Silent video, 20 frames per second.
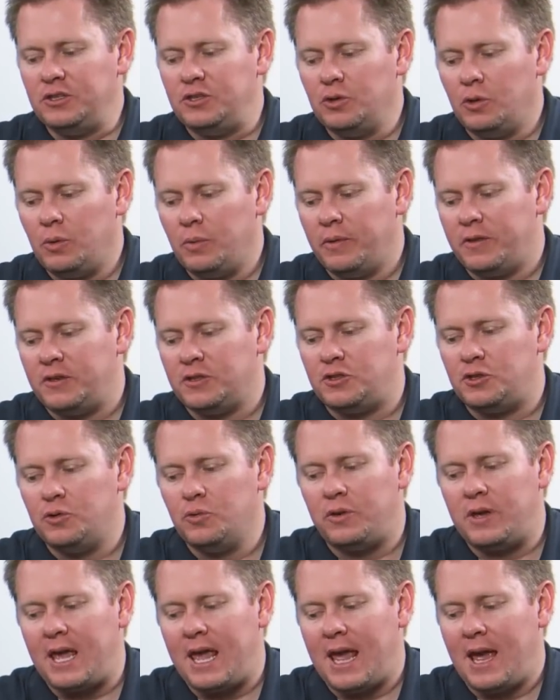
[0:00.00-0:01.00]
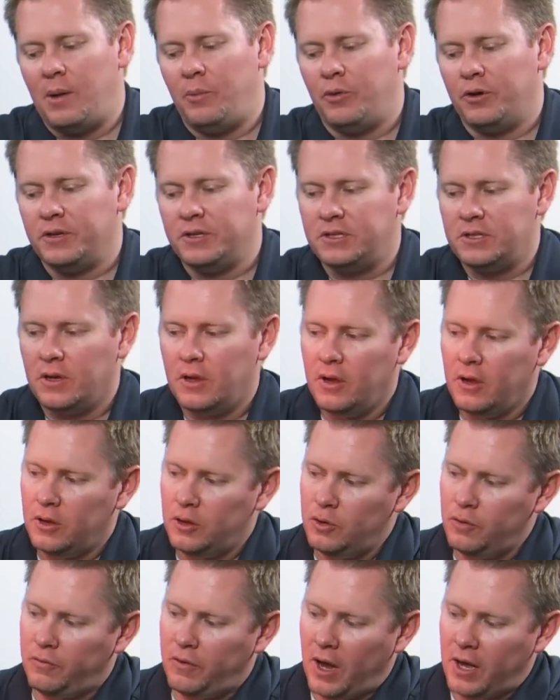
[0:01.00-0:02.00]
doing with the 2 cameras,
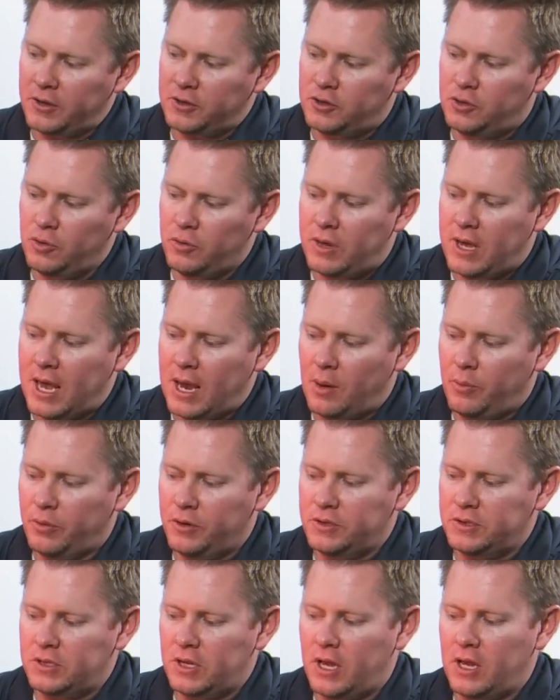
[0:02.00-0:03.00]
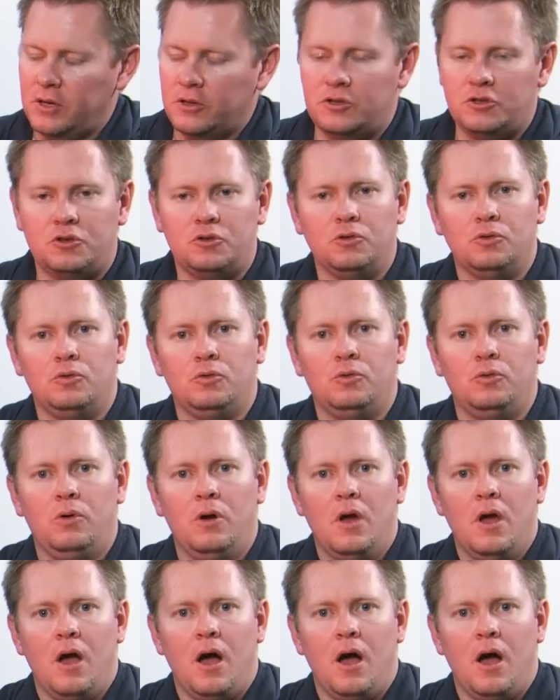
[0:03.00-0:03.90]
you've got 2 cameras and 2